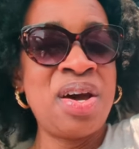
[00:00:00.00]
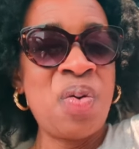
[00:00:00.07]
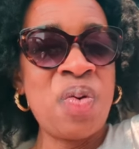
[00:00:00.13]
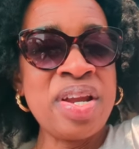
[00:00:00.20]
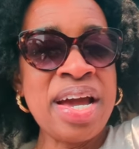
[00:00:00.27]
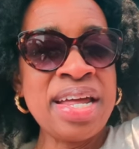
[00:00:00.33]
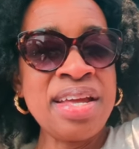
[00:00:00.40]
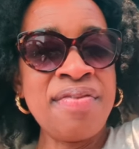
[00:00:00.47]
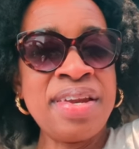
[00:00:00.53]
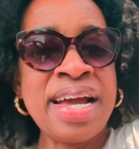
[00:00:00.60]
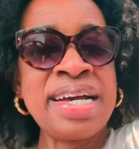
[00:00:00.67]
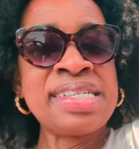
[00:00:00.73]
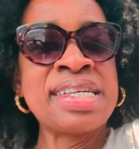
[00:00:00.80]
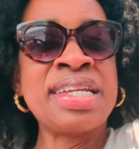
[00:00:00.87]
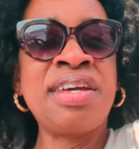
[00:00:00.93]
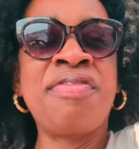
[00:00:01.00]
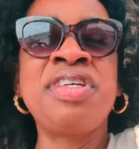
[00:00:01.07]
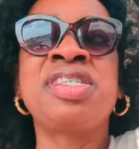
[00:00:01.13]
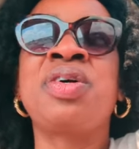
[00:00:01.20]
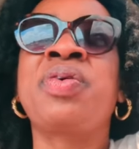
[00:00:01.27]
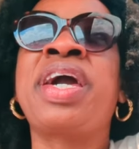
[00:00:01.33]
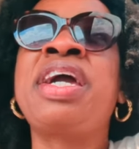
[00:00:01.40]
we're not even asking if
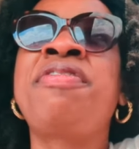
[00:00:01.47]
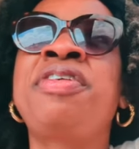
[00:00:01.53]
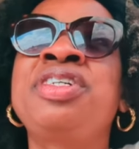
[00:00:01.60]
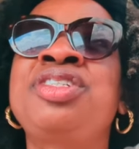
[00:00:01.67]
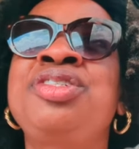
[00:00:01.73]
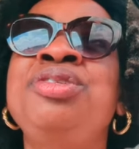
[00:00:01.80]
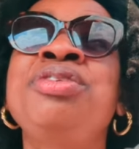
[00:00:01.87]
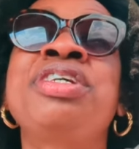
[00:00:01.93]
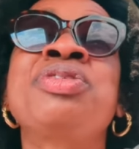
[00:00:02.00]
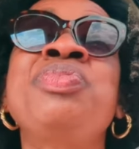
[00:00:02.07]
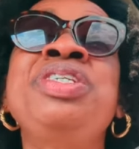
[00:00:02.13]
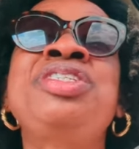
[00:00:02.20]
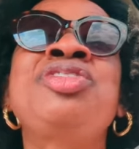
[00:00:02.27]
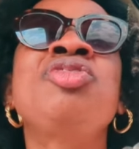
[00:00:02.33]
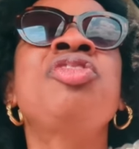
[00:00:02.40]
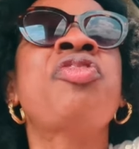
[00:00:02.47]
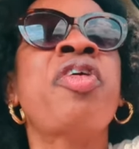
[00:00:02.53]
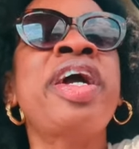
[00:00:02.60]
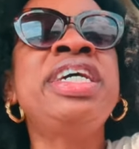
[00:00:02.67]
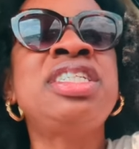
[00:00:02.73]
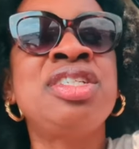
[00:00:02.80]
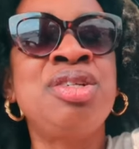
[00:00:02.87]
it's okay for us to do because we're too
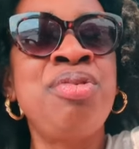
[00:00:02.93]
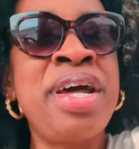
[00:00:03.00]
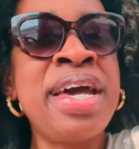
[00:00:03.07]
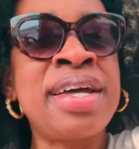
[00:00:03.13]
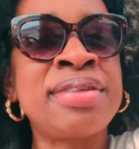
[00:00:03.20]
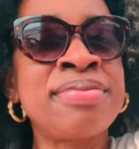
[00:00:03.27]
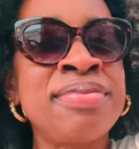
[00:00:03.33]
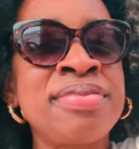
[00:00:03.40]
afraid to do that